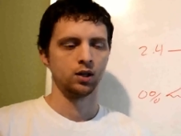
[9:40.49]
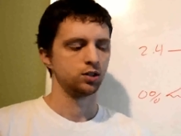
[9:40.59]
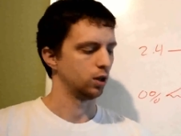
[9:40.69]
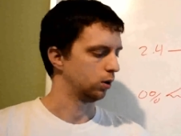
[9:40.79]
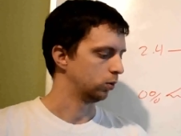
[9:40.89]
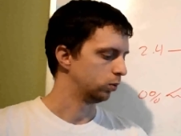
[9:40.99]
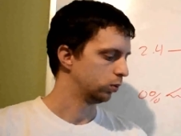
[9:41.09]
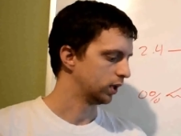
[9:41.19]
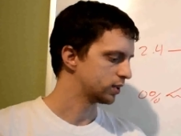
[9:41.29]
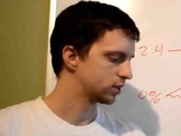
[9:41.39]
So
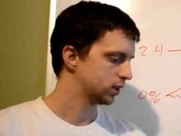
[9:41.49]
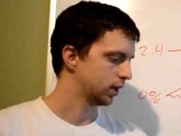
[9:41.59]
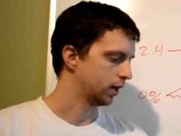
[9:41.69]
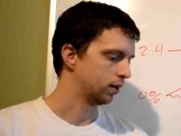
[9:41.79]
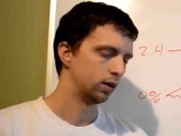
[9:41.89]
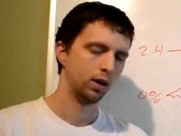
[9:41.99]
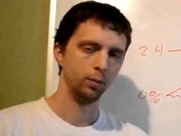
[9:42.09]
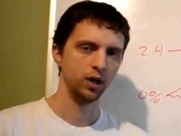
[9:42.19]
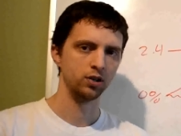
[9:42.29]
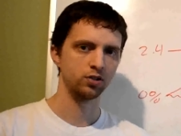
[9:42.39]

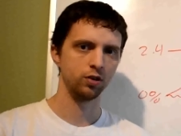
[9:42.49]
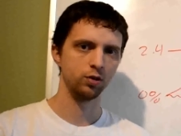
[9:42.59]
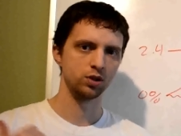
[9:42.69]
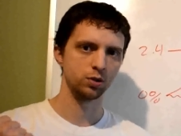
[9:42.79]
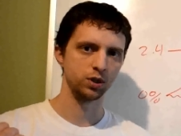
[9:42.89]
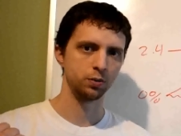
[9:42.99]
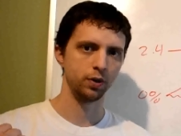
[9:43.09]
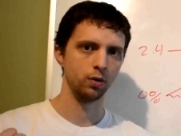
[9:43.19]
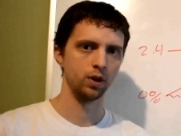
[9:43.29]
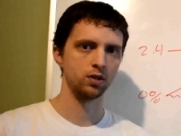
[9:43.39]
I'm going to start doing some
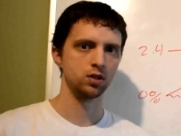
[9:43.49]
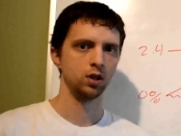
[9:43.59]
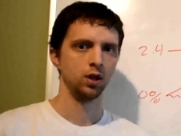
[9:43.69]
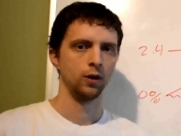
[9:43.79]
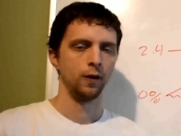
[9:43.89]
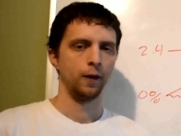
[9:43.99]
experiments